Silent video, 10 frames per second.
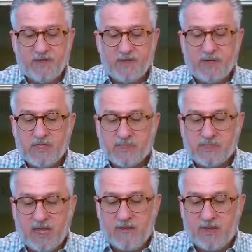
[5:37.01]
Though his
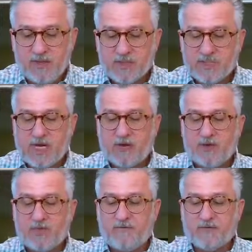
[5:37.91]
coming was
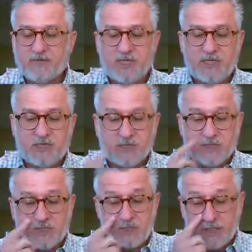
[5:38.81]
heralded for
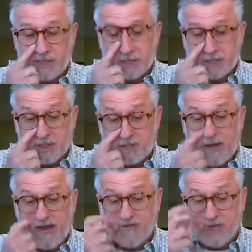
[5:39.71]
centuries, Jesus'
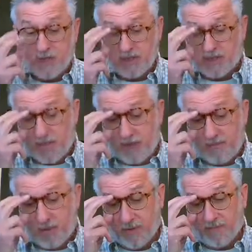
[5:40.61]
arrival was
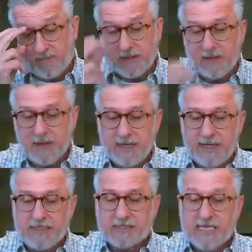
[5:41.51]
humble,
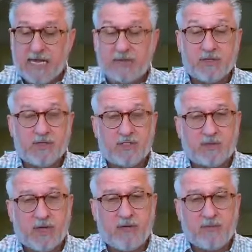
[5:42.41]
in a stable and
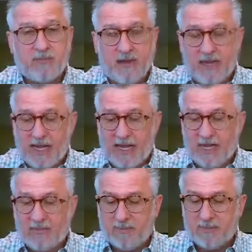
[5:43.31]
surrounded by
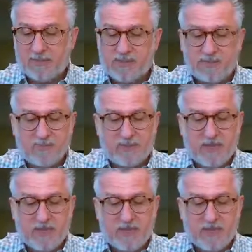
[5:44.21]
animals.